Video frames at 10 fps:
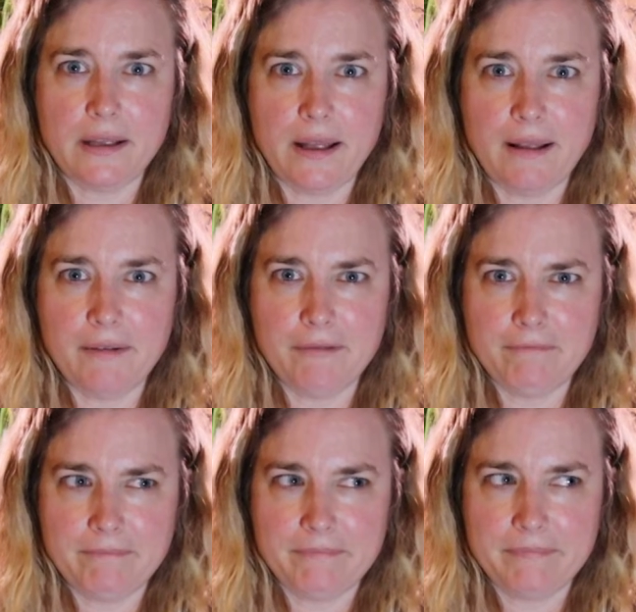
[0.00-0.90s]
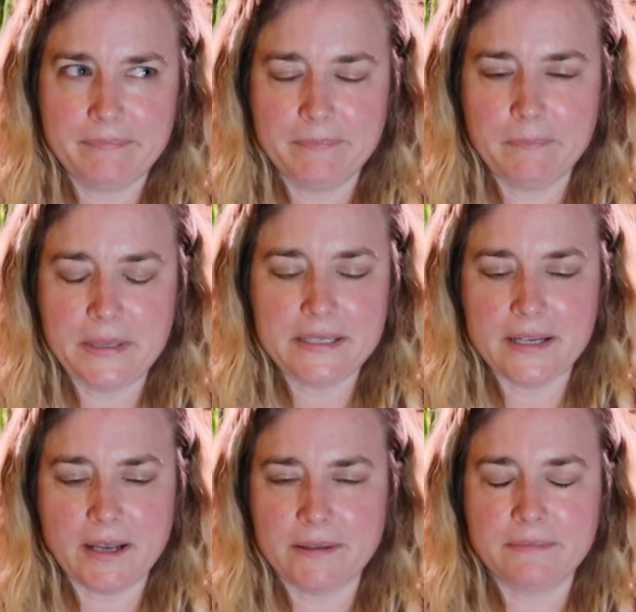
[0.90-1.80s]
I'll be
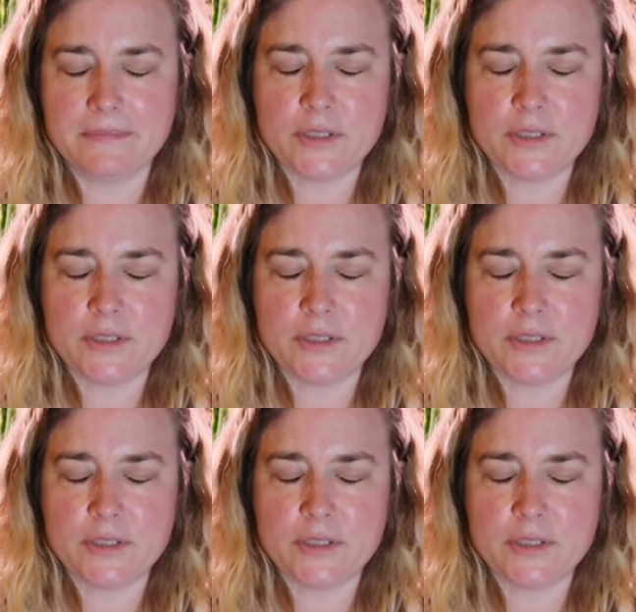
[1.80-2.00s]
done